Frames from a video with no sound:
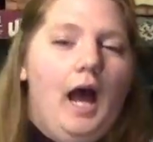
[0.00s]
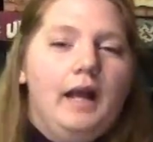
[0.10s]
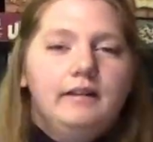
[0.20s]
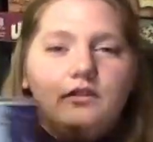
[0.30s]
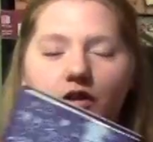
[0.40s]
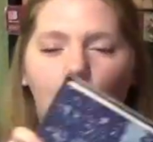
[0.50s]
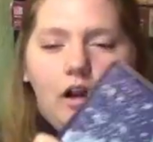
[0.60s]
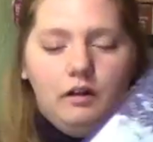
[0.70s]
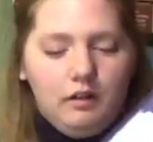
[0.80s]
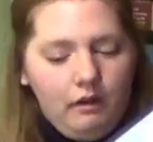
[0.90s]
and it's in
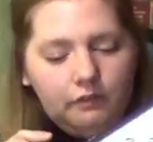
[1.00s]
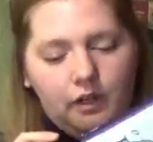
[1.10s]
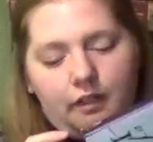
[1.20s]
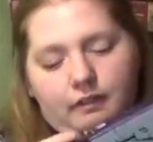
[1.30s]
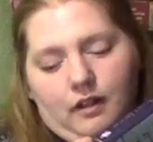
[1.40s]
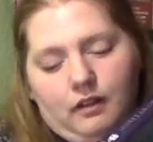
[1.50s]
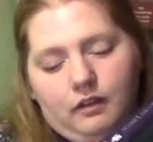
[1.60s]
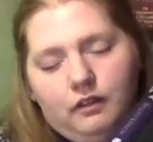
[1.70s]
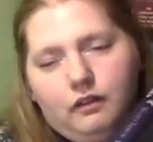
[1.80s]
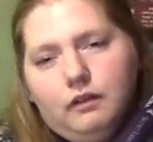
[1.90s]
hardcover, and it's got
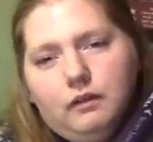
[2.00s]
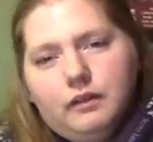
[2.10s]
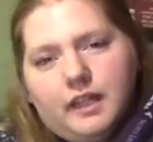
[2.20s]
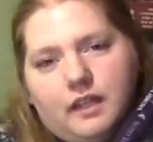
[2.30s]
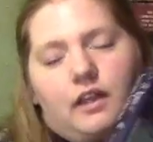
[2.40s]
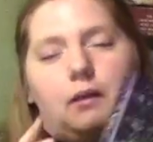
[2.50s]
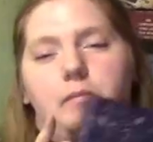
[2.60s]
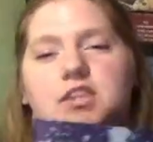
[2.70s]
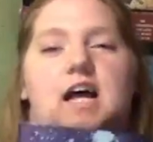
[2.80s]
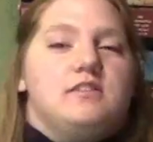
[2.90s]
a little nick there,
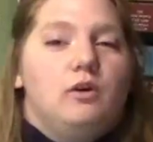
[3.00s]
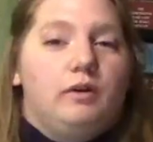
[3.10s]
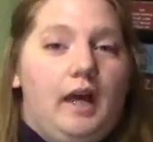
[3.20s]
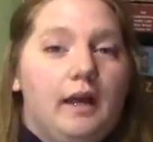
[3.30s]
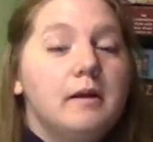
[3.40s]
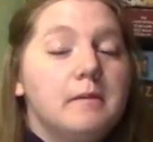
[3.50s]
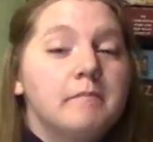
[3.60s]
but that's okay.